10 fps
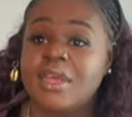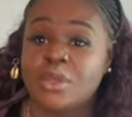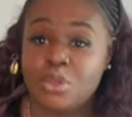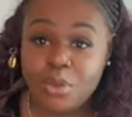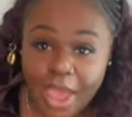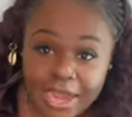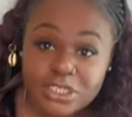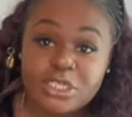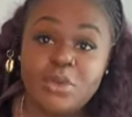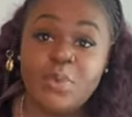you
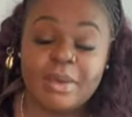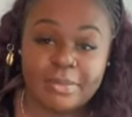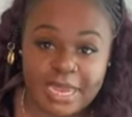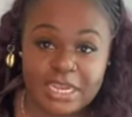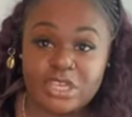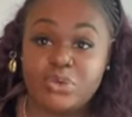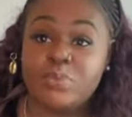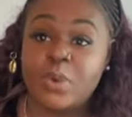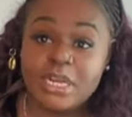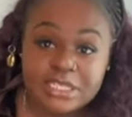actually want money, you
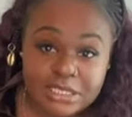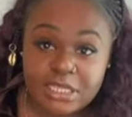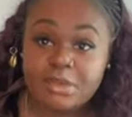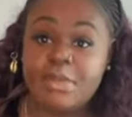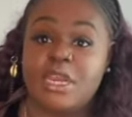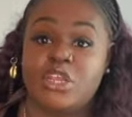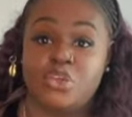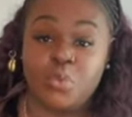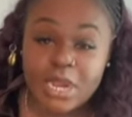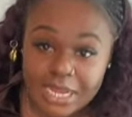want to see the money,
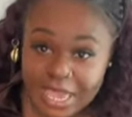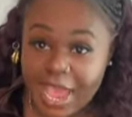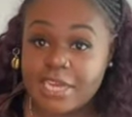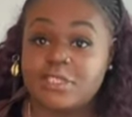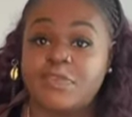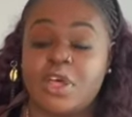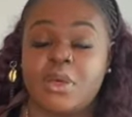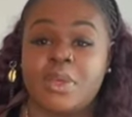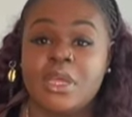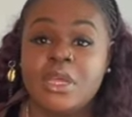you want a cash
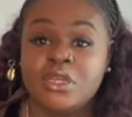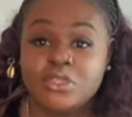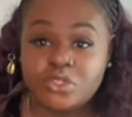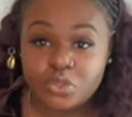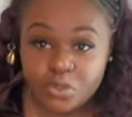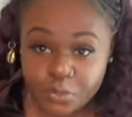flow, do the